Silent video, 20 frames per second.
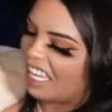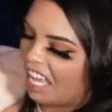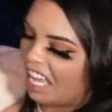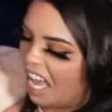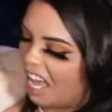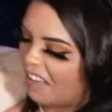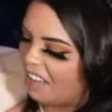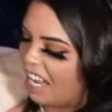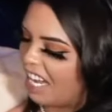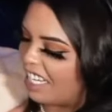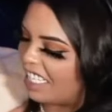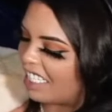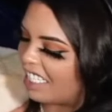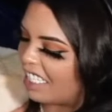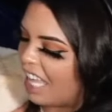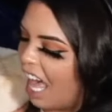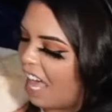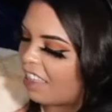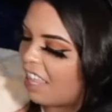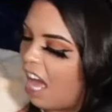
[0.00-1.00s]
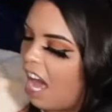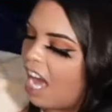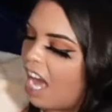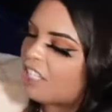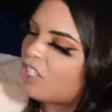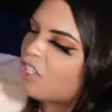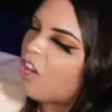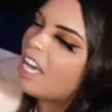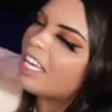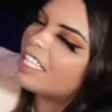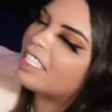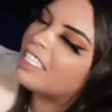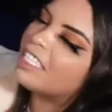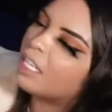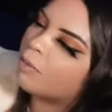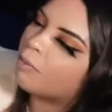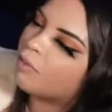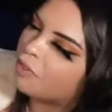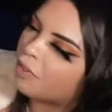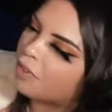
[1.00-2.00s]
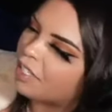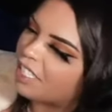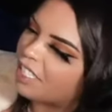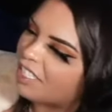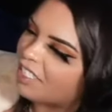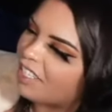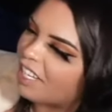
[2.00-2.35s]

I thought I saw his dick before, so I